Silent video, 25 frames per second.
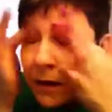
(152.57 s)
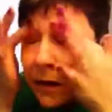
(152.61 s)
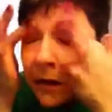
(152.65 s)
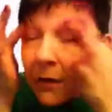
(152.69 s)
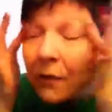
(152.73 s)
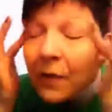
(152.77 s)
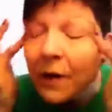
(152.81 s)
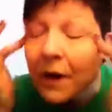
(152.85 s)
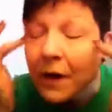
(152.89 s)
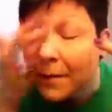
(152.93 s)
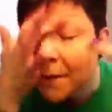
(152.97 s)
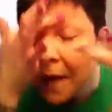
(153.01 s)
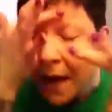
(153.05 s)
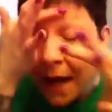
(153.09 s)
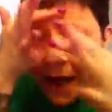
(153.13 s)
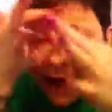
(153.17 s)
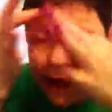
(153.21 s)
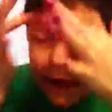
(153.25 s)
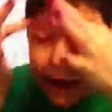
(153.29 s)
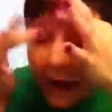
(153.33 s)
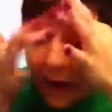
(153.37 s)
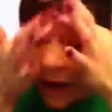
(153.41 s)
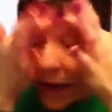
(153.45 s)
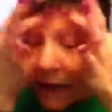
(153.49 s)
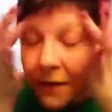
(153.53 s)
around my
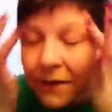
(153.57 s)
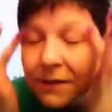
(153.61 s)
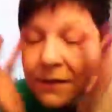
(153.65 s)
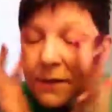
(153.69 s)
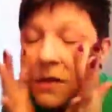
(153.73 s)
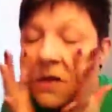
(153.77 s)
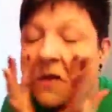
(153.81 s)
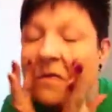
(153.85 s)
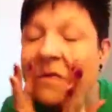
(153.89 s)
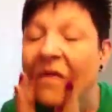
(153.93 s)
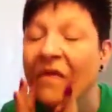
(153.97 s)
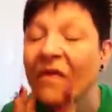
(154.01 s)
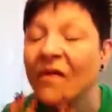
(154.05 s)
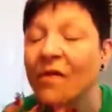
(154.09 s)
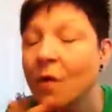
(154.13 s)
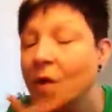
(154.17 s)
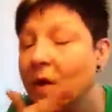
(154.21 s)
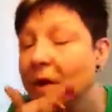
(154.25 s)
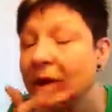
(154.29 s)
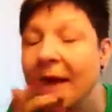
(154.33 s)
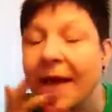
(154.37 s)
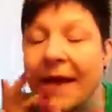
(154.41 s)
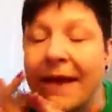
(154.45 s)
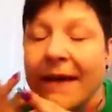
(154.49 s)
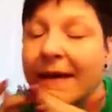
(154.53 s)
eyes, on my
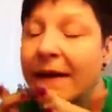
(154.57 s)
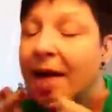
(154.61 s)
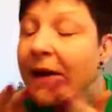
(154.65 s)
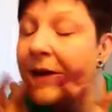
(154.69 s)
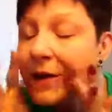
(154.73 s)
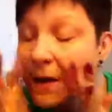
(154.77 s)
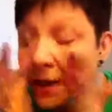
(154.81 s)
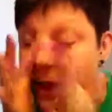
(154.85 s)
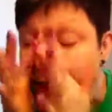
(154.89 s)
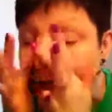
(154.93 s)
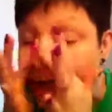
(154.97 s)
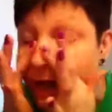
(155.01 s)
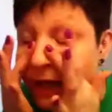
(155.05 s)
forehead,